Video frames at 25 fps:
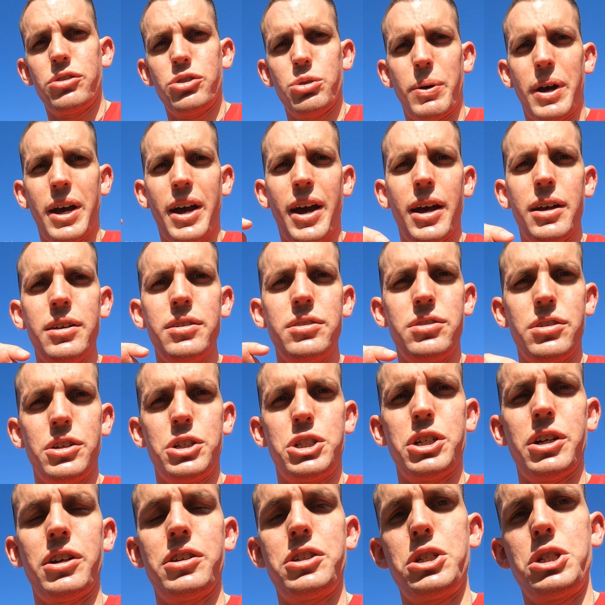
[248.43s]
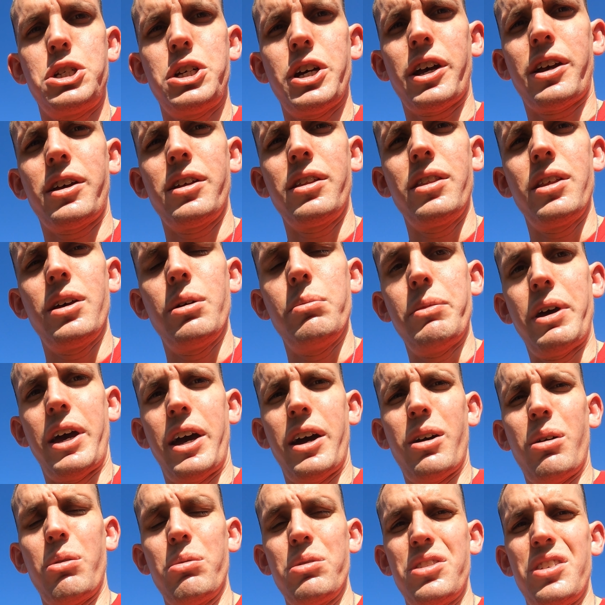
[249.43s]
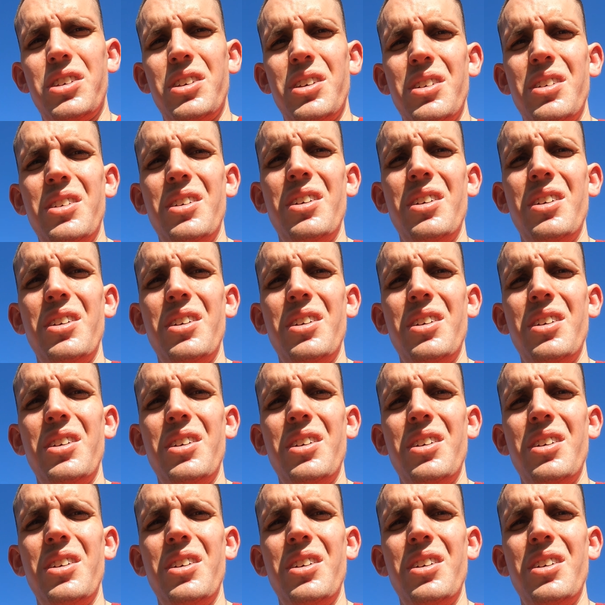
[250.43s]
so I highly suggest checking them out.